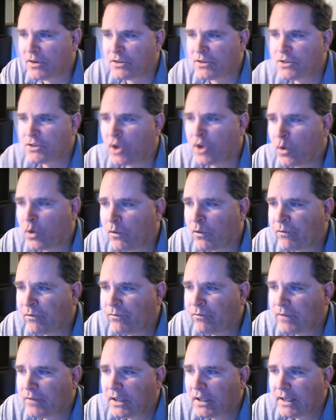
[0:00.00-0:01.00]

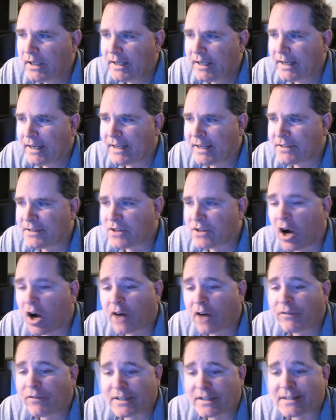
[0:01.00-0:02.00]
So it's
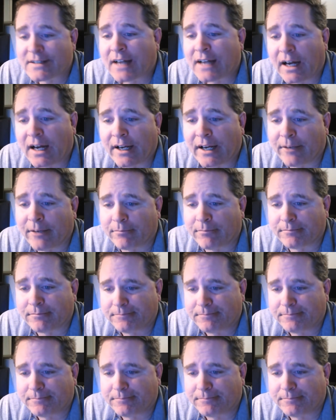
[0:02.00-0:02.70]
harvest time